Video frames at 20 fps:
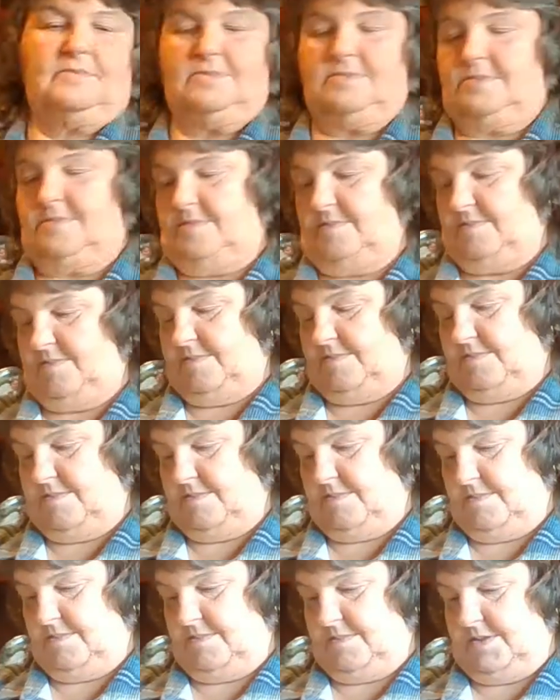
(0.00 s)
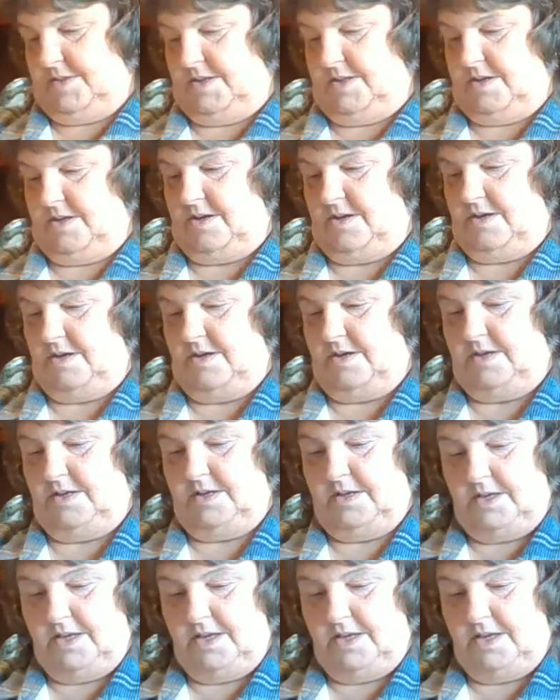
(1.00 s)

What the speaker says: (silence)